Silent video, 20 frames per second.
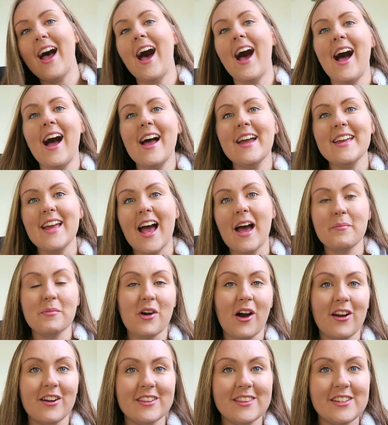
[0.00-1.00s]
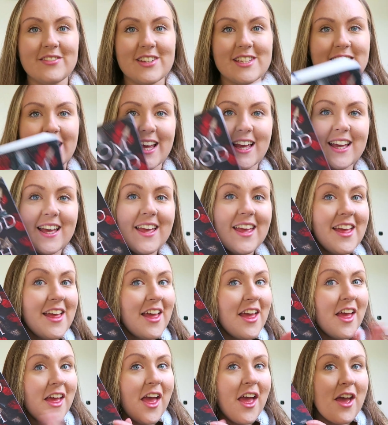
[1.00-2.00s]
I am currently reading
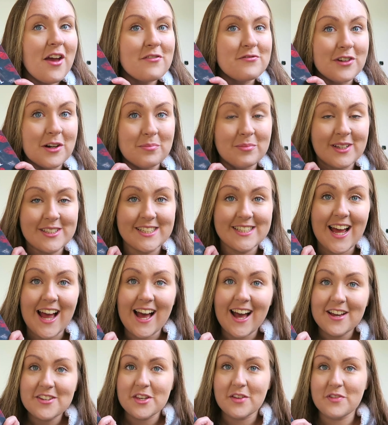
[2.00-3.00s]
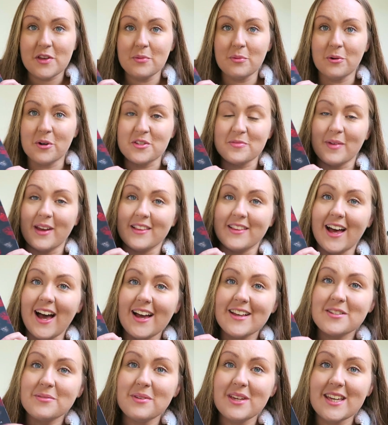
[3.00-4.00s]
From Blood and Ash. If you watched my
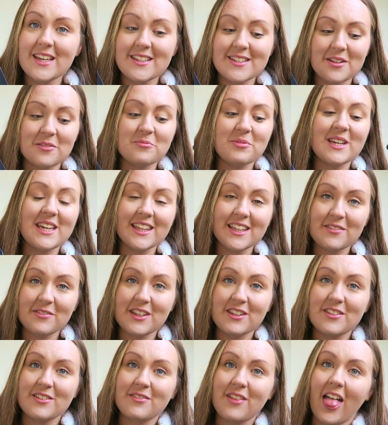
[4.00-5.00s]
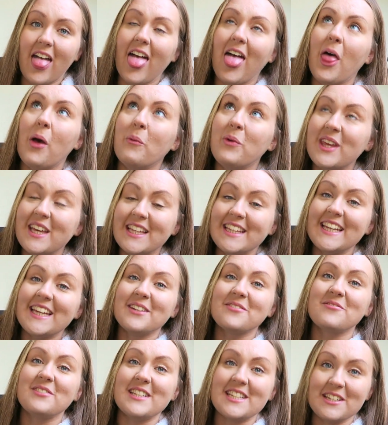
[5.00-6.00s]
last week's weekly
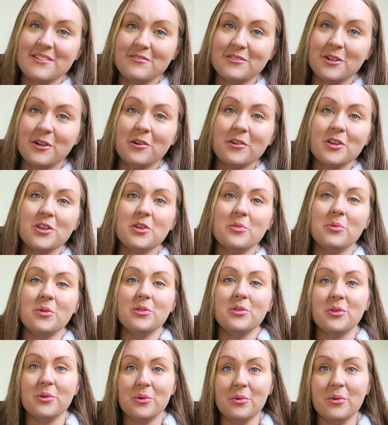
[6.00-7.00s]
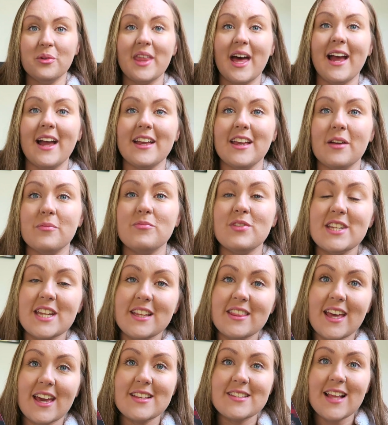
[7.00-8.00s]
reading vlog, you will know that I am reading
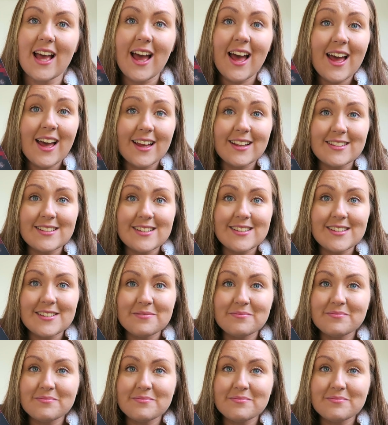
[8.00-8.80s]
this and